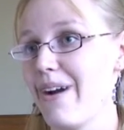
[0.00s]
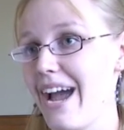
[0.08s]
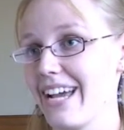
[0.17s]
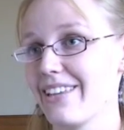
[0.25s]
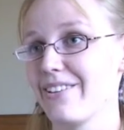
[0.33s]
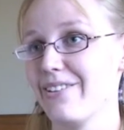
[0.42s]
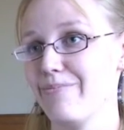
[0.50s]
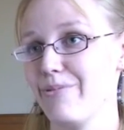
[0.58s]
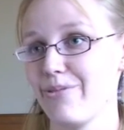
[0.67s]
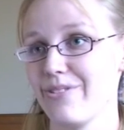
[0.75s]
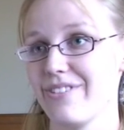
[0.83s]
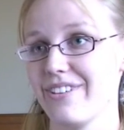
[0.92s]
practical
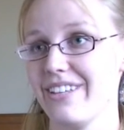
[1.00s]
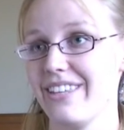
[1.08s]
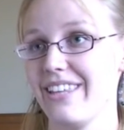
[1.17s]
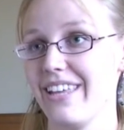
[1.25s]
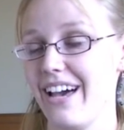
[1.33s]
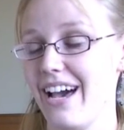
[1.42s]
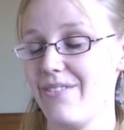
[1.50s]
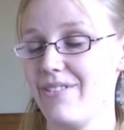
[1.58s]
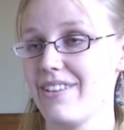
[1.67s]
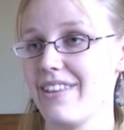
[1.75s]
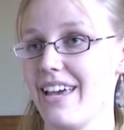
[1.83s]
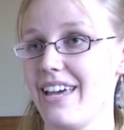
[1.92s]
portion i
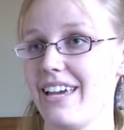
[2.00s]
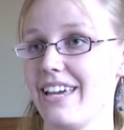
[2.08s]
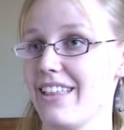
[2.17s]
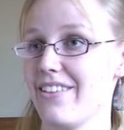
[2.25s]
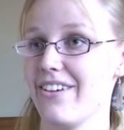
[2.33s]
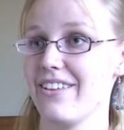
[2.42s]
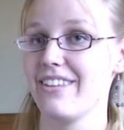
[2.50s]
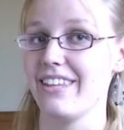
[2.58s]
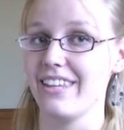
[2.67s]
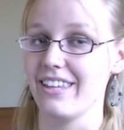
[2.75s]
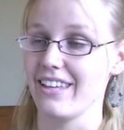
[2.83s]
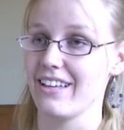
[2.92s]
would say it's not
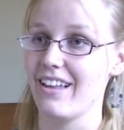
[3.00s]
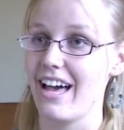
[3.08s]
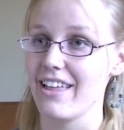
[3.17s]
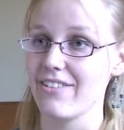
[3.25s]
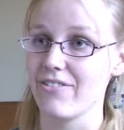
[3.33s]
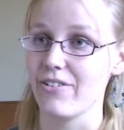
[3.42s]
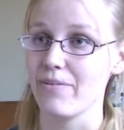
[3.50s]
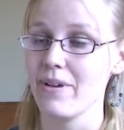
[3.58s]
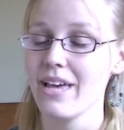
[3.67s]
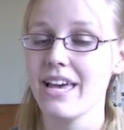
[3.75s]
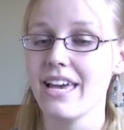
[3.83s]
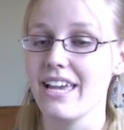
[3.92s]
sitting in the classroom
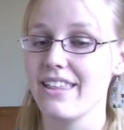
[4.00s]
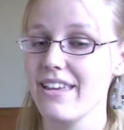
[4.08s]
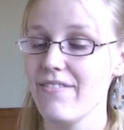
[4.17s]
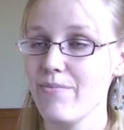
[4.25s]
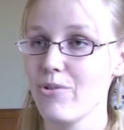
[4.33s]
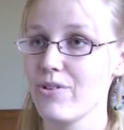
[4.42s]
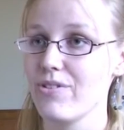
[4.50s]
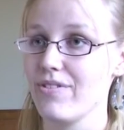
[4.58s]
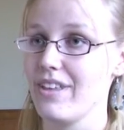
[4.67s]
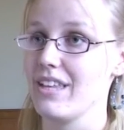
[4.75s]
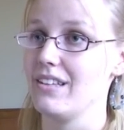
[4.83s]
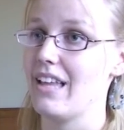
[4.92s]
it's even more so
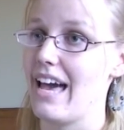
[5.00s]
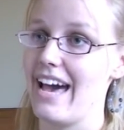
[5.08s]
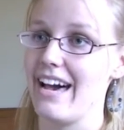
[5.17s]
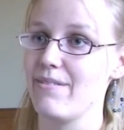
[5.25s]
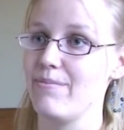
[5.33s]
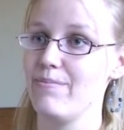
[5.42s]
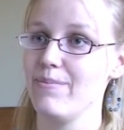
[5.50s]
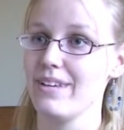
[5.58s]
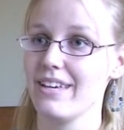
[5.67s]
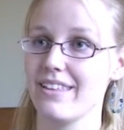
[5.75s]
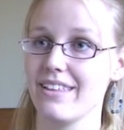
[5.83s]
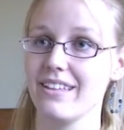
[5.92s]
than the lab
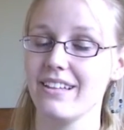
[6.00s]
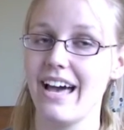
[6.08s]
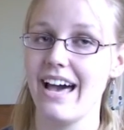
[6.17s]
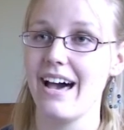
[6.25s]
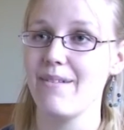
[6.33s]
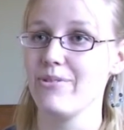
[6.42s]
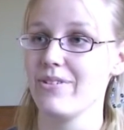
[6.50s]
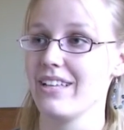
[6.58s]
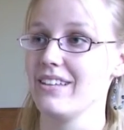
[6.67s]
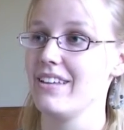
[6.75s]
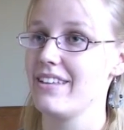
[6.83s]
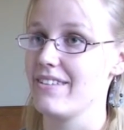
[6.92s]
because in the lab you get
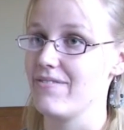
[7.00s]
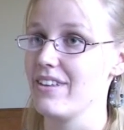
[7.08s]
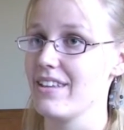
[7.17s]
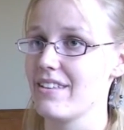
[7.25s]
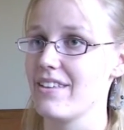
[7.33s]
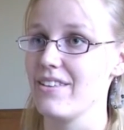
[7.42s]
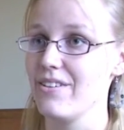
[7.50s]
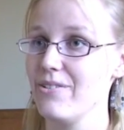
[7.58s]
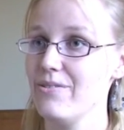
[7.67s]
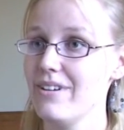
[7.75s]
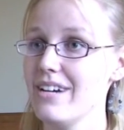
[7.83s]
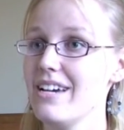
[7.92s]
a list of things to
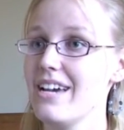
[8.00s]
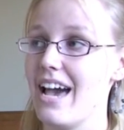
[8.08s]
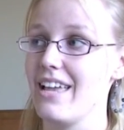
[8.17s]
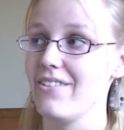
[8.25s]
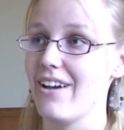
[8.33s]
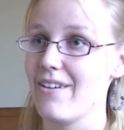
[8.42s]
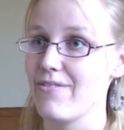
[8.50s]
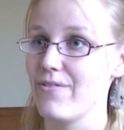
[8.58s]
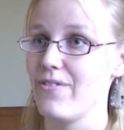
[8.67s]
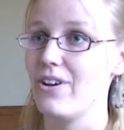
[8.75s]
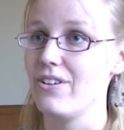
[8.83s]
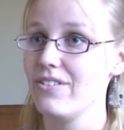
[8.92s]
do and you have to
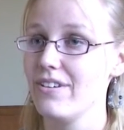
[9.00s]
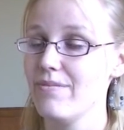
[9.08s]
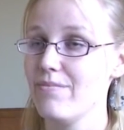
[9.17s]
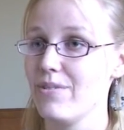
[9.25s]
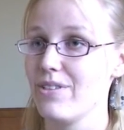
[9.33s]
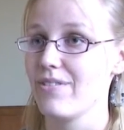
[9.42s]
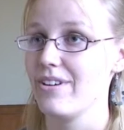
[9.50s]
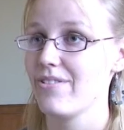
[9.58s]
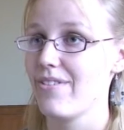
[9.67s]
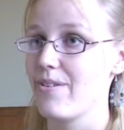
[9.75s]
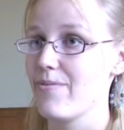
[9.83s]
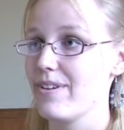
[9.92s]
follow them with your
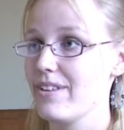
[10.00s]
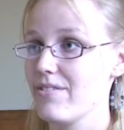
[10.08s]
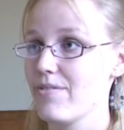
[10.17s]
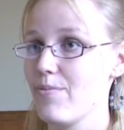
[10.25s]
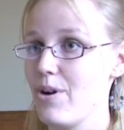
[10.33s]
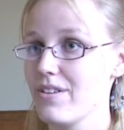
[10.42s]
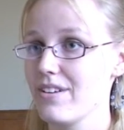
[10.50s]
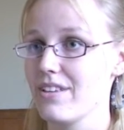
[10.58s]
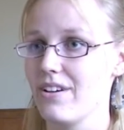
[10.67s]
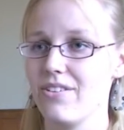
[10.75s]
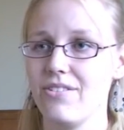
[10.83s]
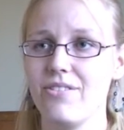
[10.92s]
undergrad research
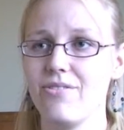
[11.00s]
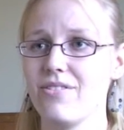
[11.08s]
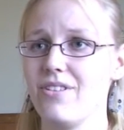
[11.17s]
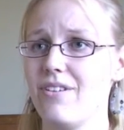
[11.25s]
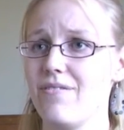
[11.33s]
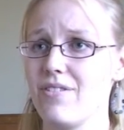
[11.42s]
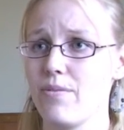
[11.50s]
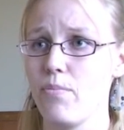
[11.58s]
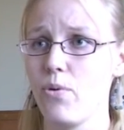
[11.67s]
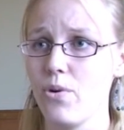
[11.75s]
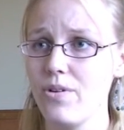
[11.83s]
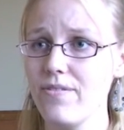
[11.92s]
project although there's a lot of
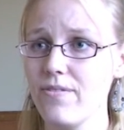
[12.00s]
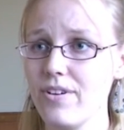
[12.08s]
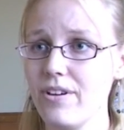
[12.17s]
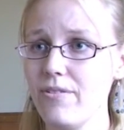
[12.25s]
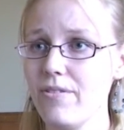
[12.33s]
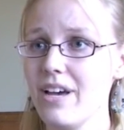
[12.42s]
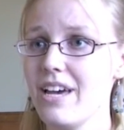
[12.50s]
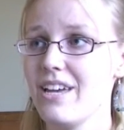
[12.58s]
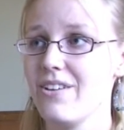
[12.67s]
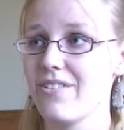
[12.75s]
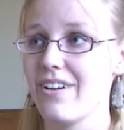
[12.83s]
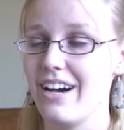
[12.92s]
support for you
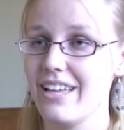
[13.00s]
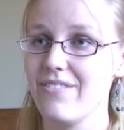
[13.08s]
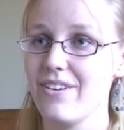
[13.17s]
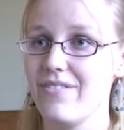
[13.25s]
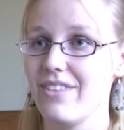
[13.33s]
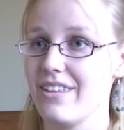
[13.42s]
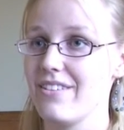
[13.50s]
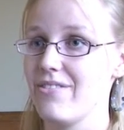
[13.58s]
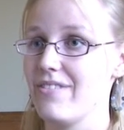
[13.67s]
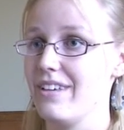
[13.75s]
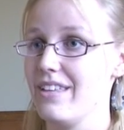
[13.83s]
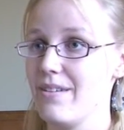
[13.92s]
you're kind of given a
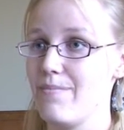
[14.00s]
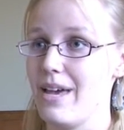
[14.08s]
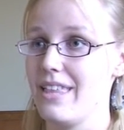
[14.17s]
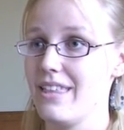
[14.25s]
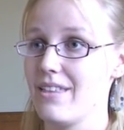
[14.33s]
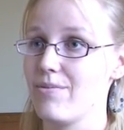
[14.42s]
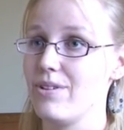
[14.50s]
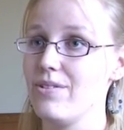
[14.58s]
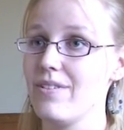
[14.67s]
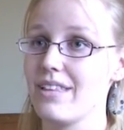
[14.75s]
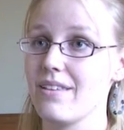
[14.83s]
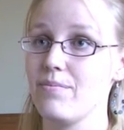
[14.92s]
certain independence where
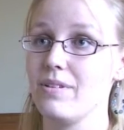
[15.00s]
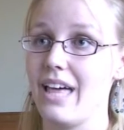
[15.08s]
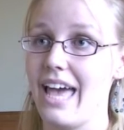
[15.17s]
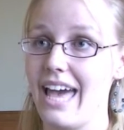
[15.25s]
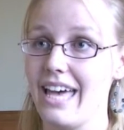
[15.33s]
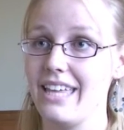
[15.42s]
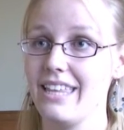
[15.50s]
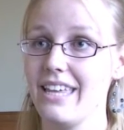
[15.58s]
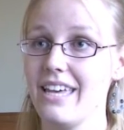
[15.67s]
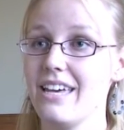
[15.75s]
you get to plan